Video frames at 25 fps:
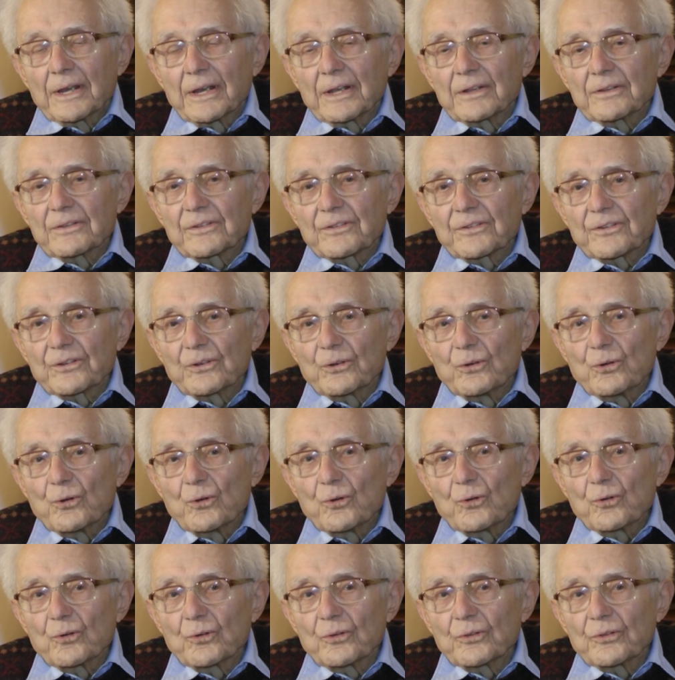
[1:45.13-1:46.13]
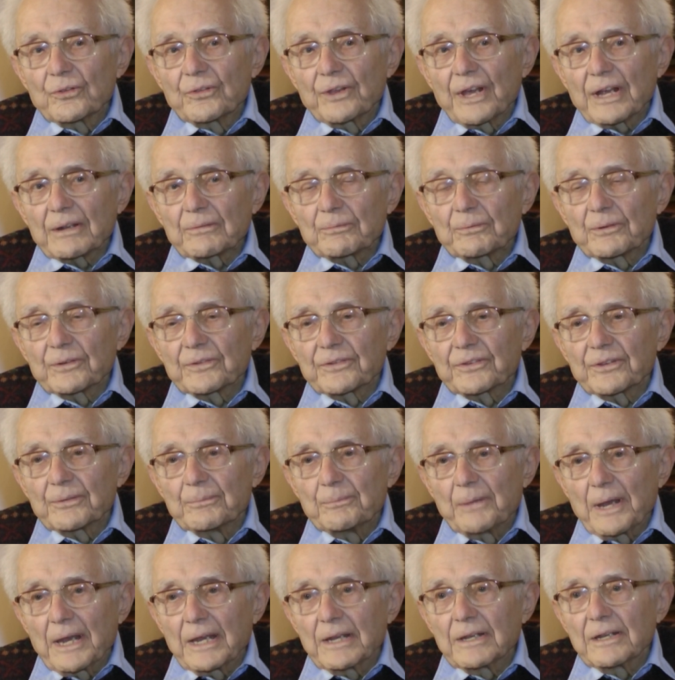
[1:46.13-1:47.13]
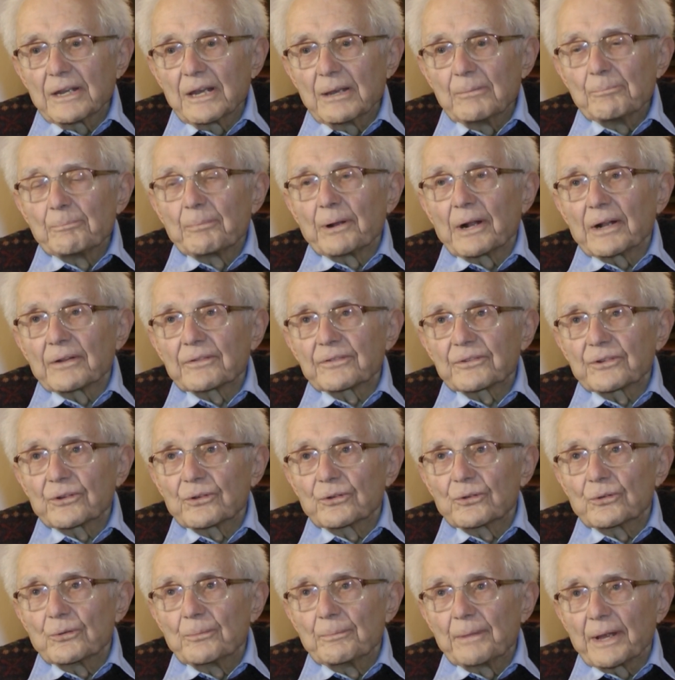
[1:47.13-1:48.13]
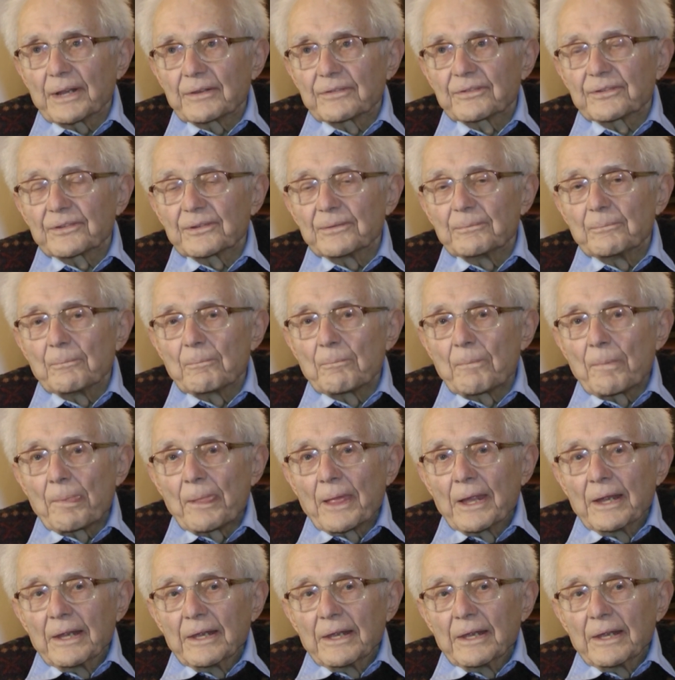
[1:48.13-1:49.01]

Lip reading: And so that was the main impulse to do medicine.